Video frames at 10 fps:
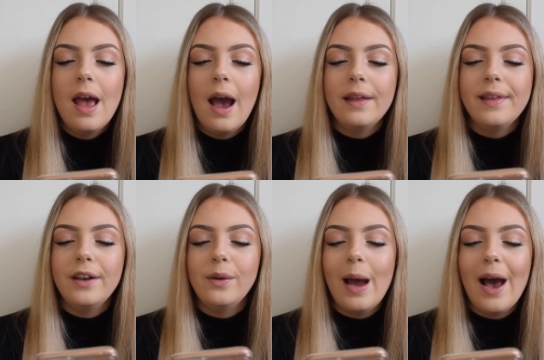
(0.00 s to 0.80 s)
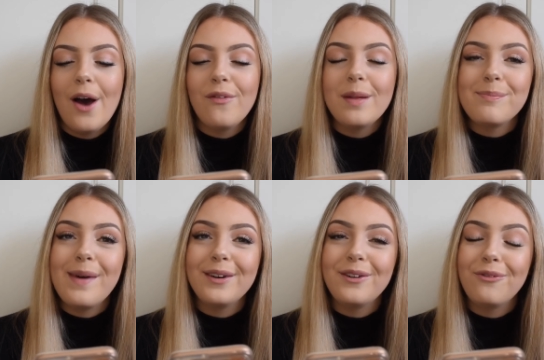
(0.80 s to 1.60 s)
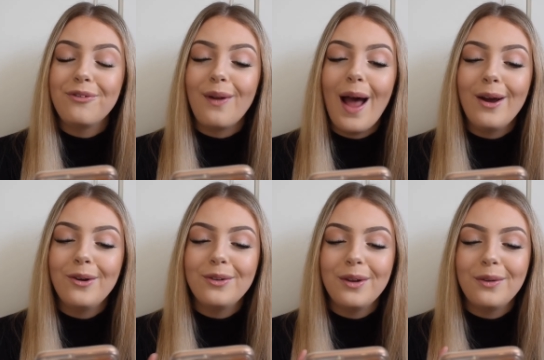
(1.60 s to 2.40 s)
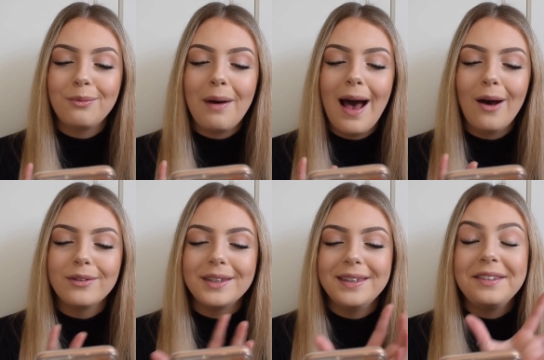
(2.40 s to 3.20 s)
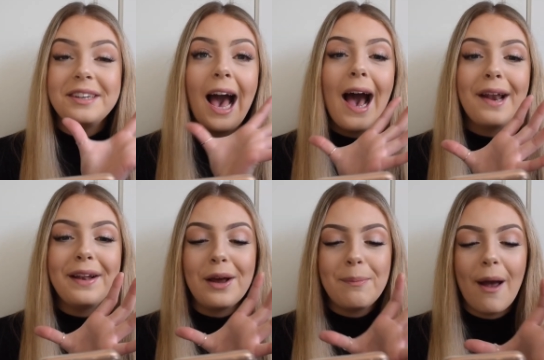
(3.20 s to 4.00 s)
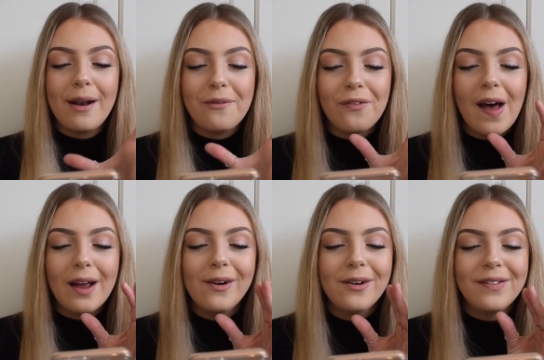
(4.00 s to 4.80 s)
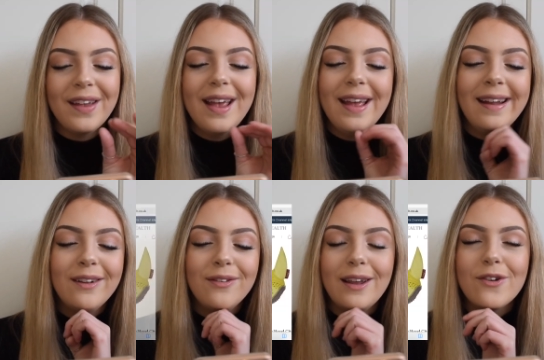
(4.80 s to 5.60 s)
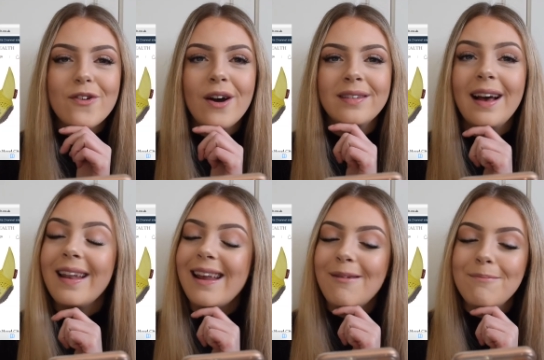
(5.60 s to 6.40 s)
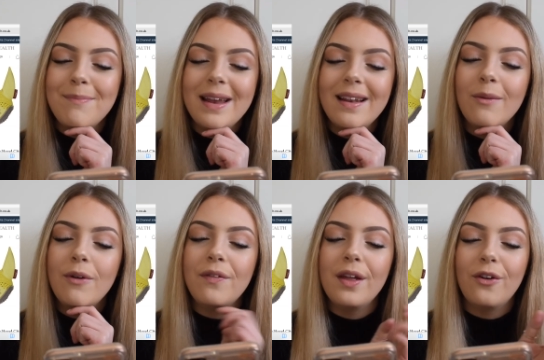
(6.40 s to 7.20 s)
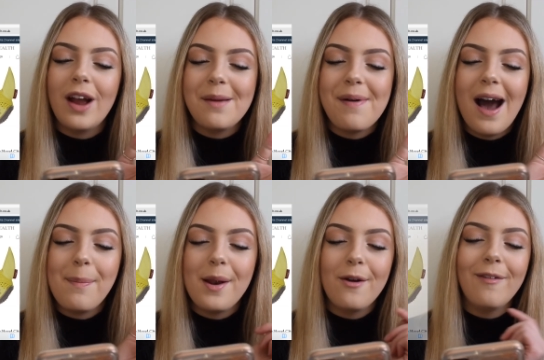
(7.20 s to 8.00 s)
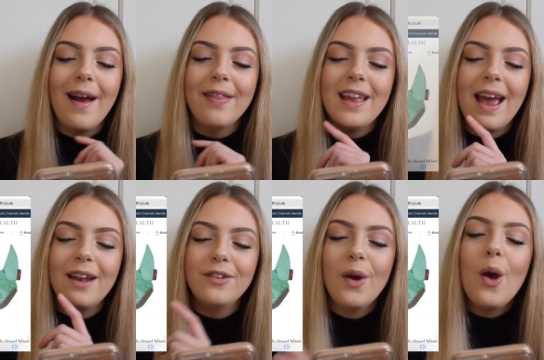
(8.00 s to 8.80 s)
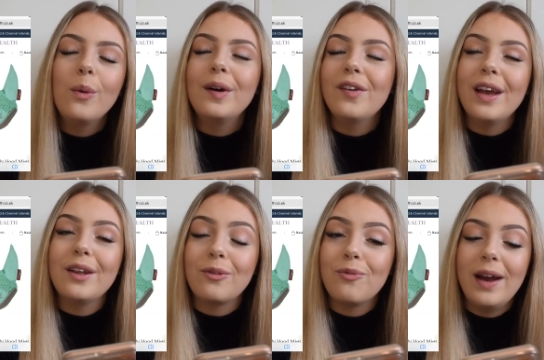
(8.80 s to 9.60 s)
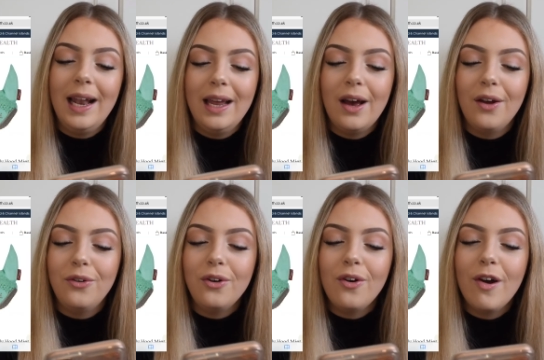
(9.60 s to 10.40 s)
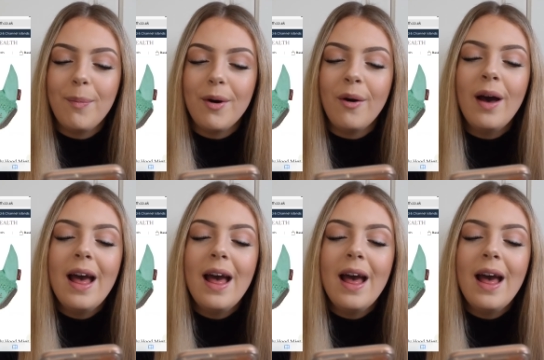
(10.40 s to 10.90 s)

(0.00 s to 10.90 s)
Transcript: And then you have the matching fly hoods as well. So these tiny little pony fly hoods in citron and in mint with the grey piping around the edge, which is really adorable.